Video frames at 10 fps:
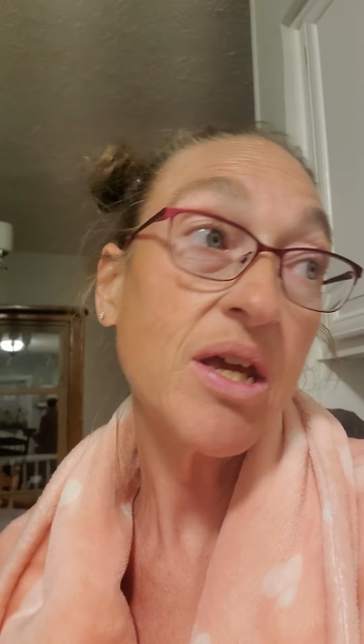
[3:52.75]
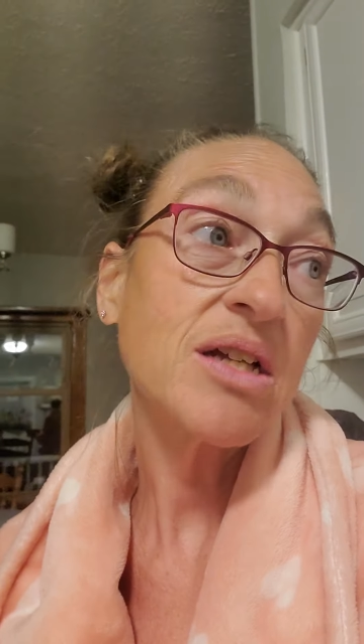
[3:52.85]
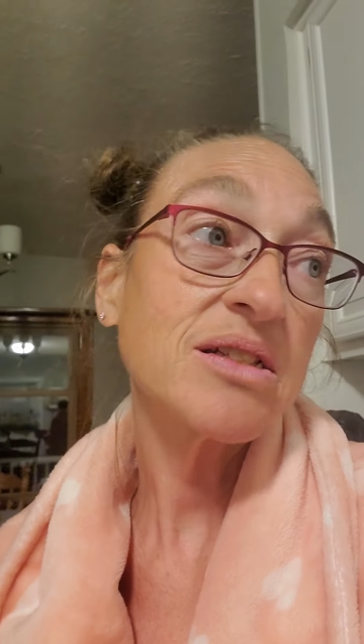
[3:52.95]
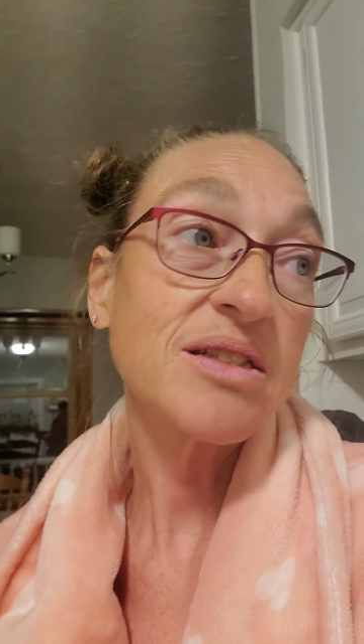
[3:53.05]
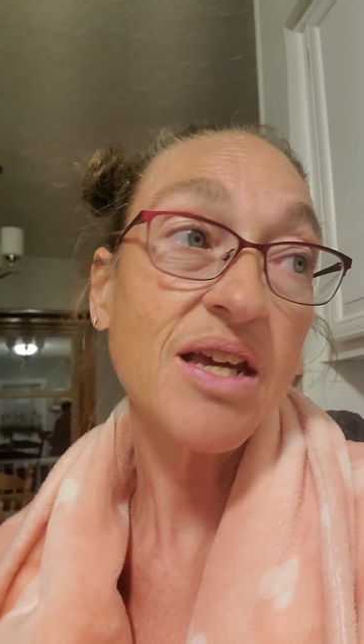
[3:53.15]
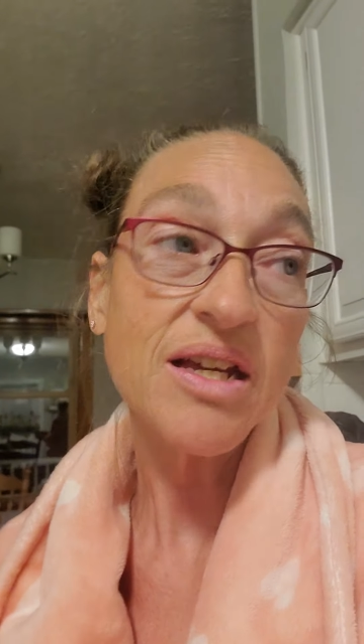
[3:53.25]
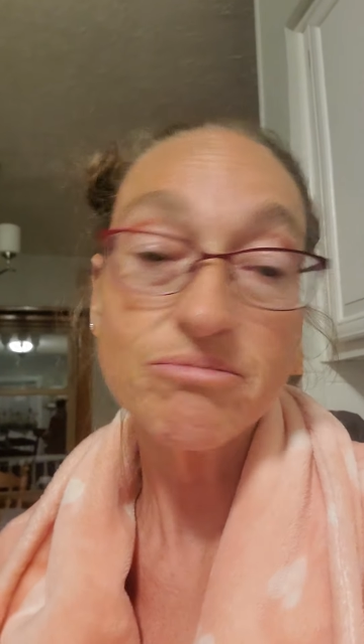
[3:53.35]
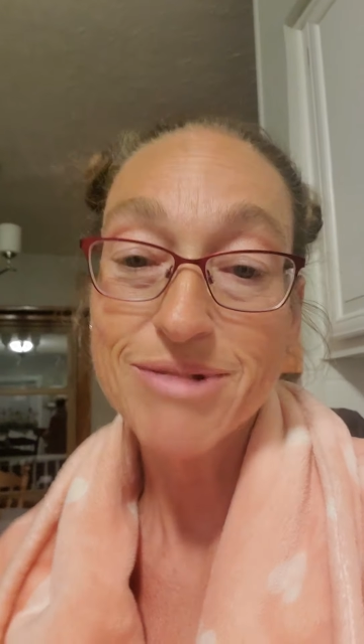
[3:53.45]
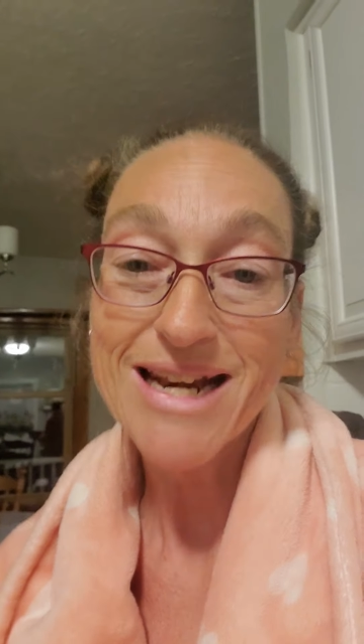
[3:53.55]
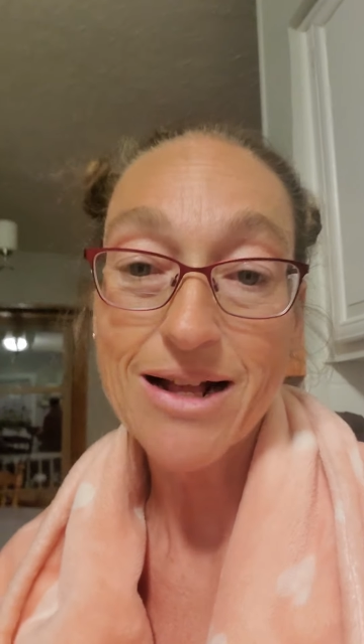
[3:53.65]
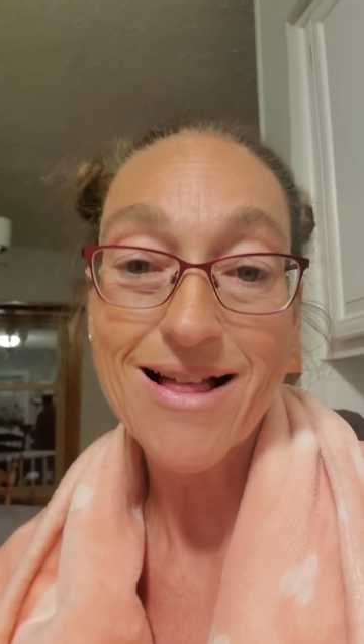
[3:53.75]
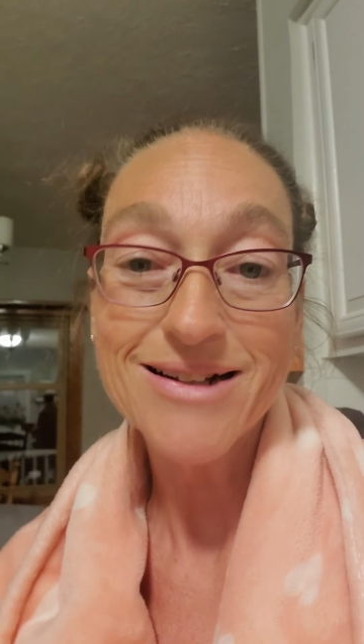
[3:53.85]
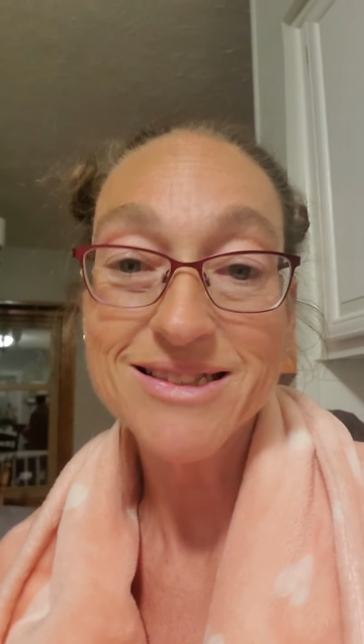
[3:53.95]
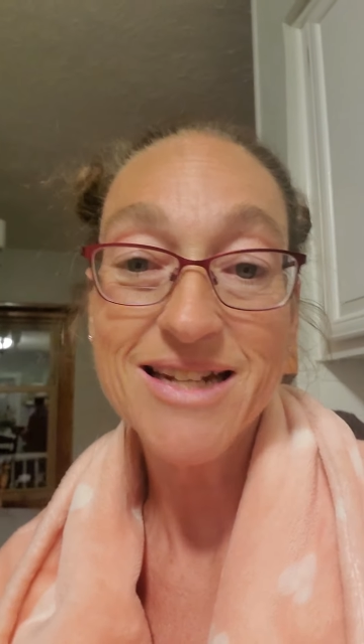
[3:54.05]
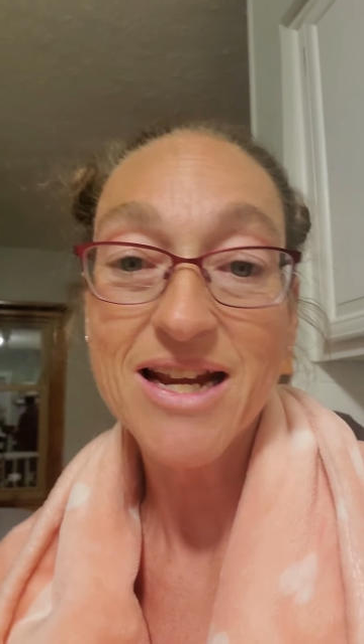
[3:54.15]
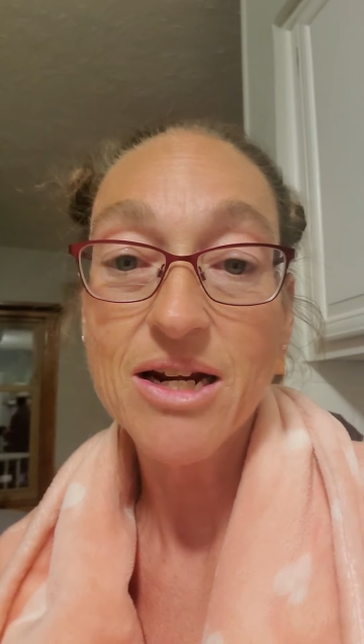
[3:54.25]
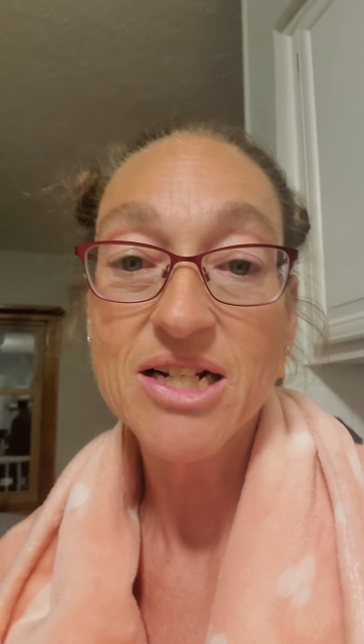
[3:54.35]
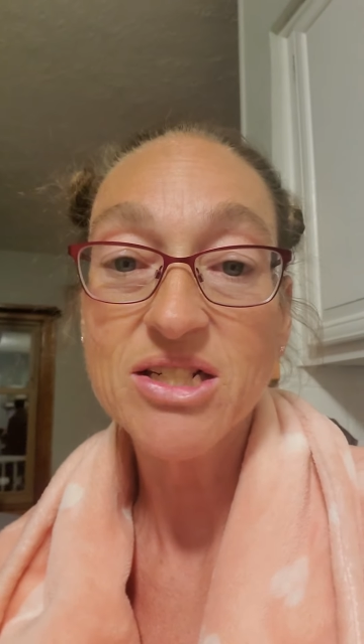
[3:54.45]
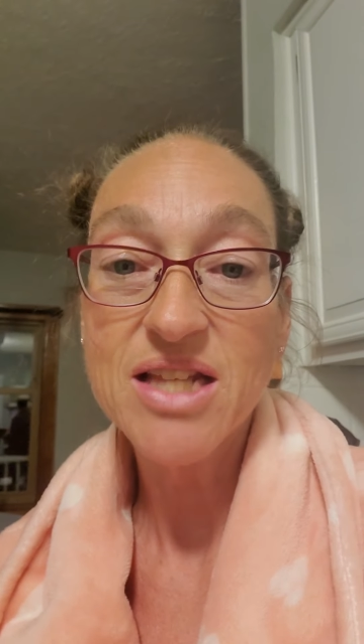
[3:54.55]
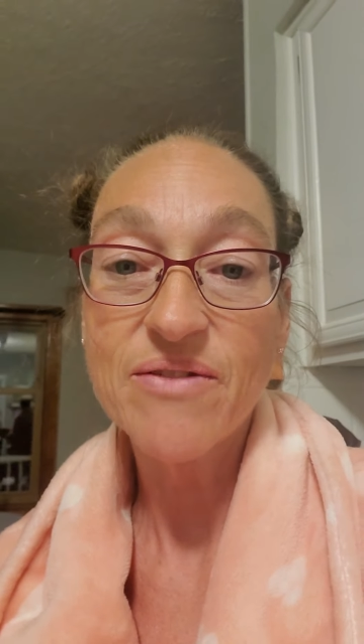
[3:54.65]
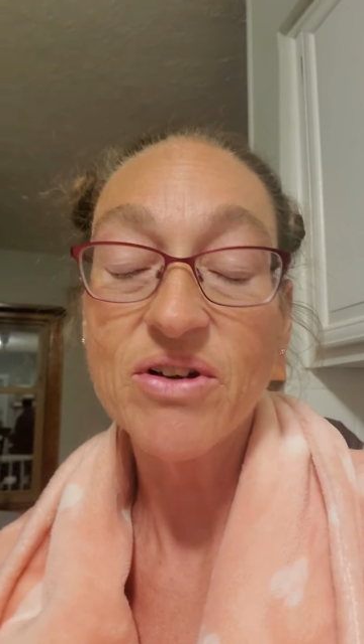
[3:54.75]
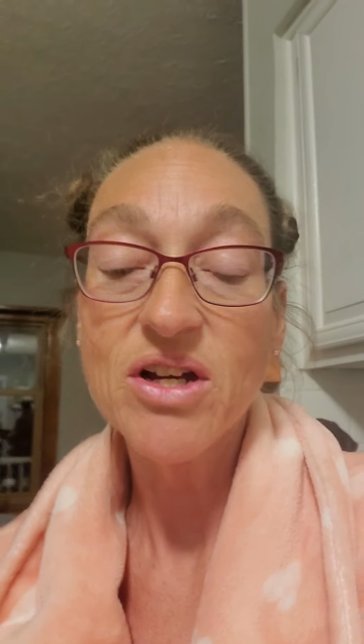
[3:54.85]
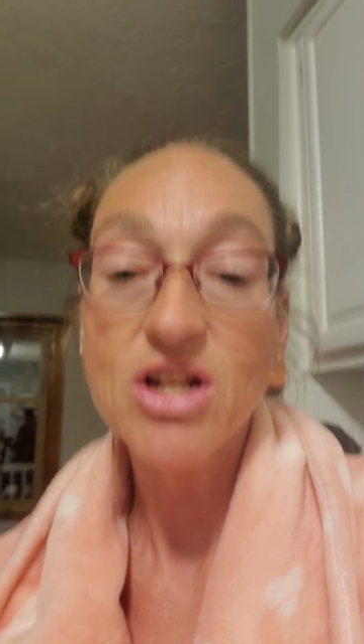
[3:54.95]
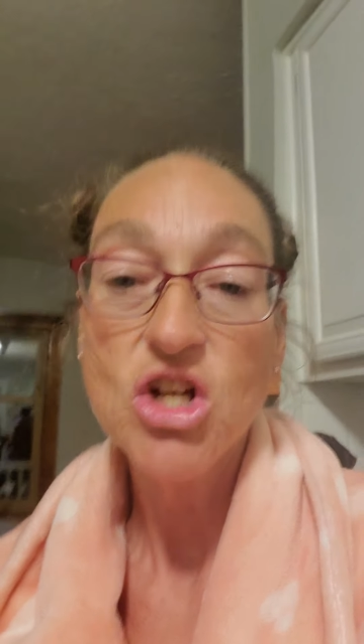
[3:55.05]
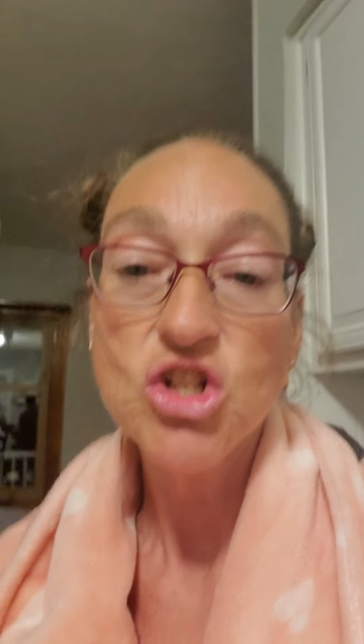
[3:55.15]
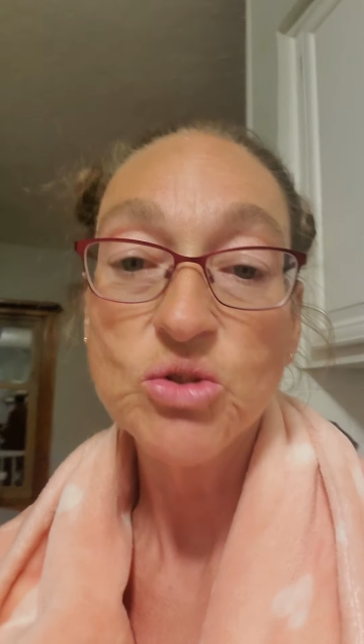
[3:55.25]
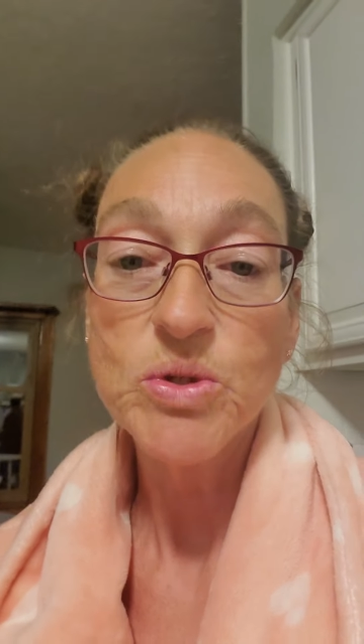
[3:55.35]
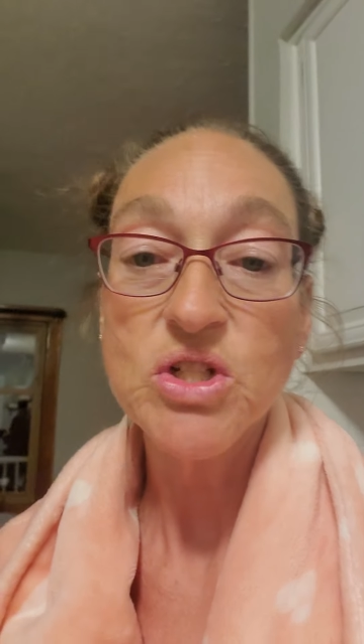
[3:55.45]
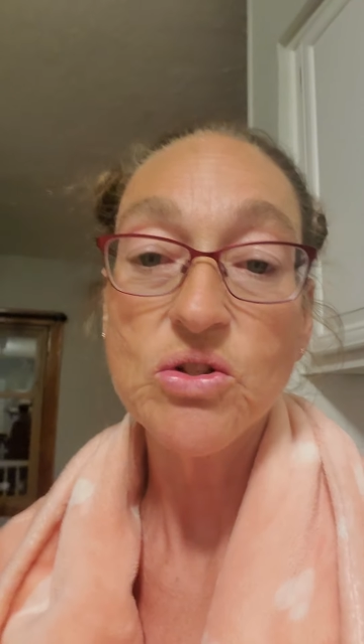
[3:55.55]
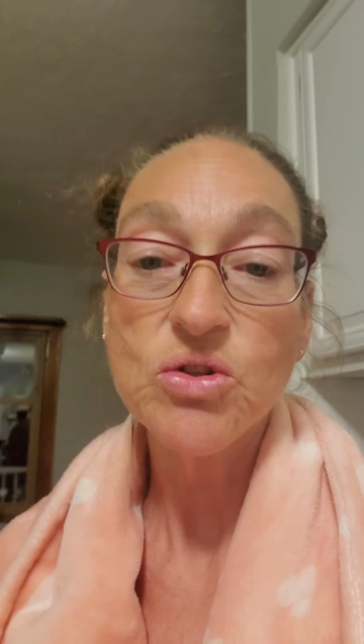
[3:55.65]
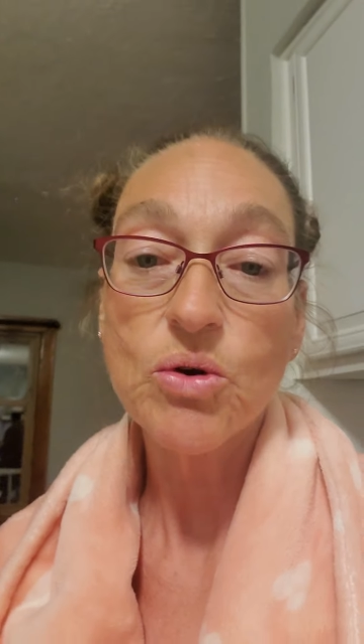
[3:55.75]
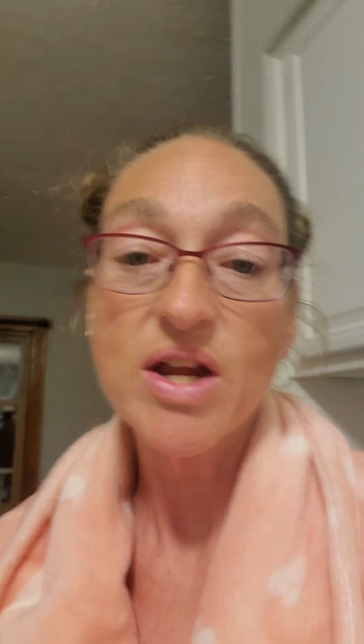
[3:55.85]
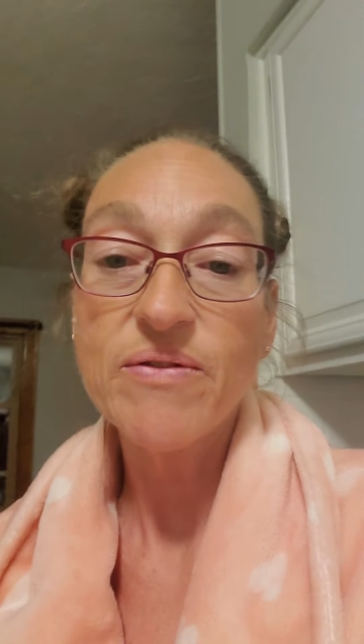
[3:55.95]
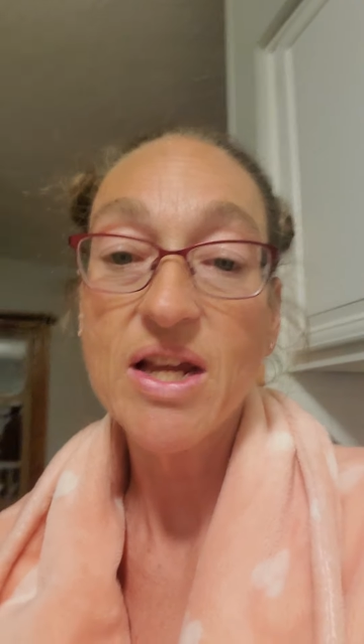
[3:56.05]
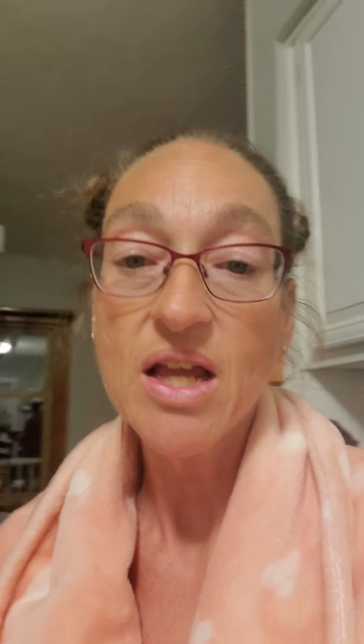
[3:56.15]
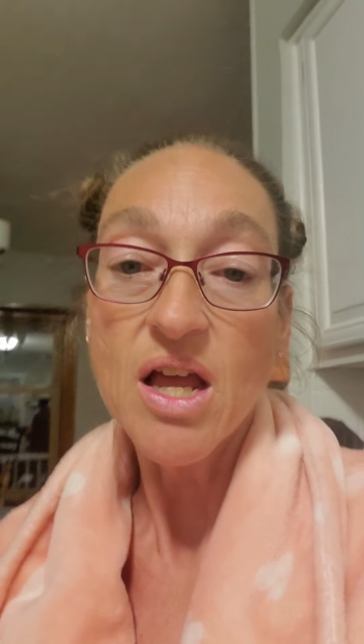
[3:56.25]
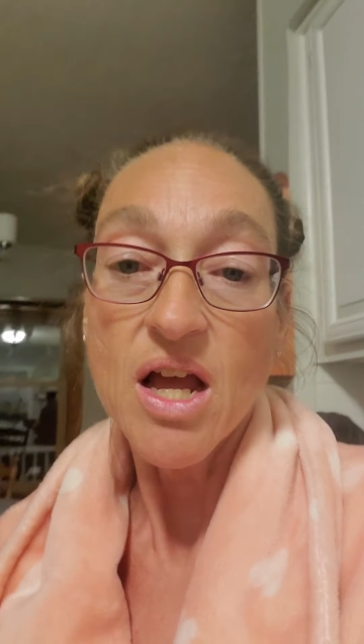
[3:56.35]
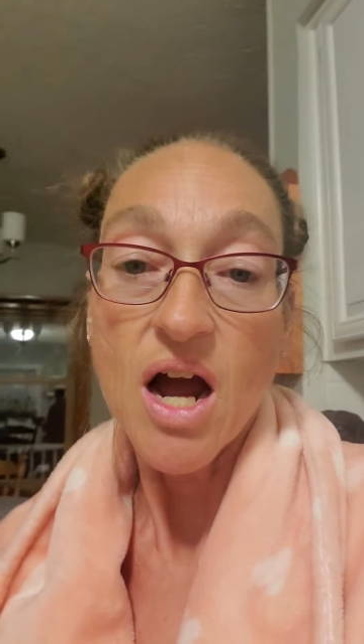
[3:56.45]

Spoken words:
because it's like 10 o'clock tonight and I just have a sweet tooth craving,